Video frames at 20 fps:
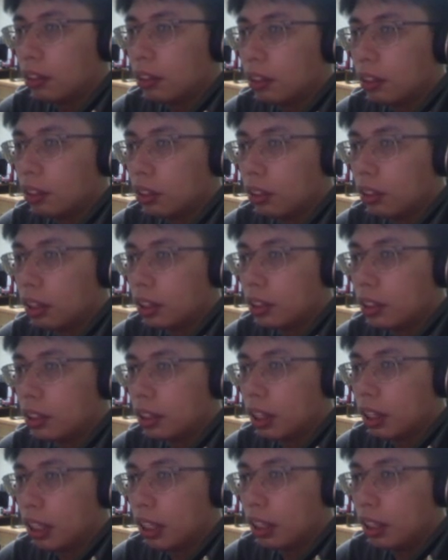So let's
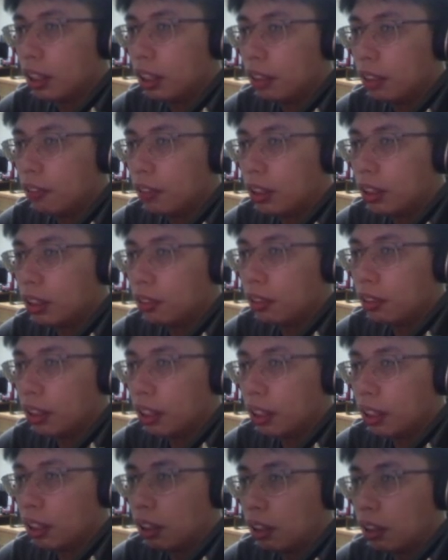try if this
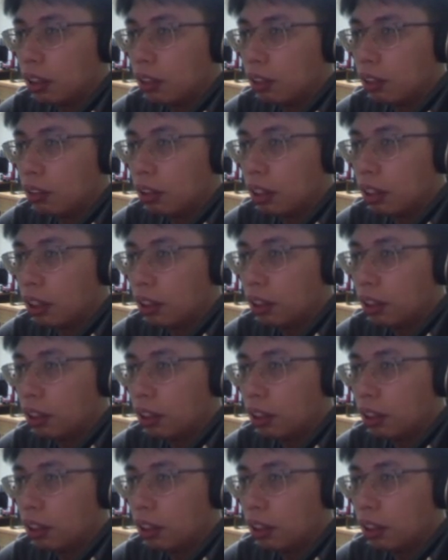will run.